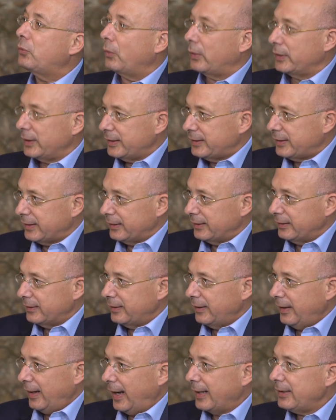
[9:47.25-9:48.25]
quality
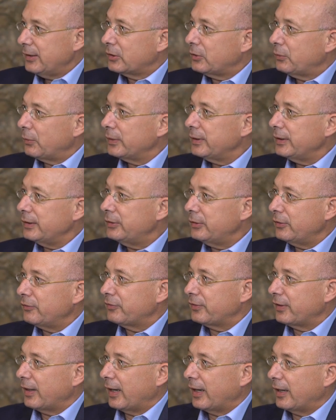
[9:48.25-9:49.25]
and the quality
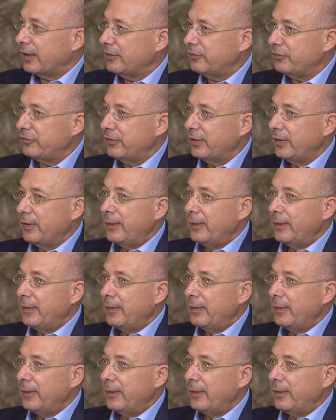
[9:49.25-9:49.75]
of life,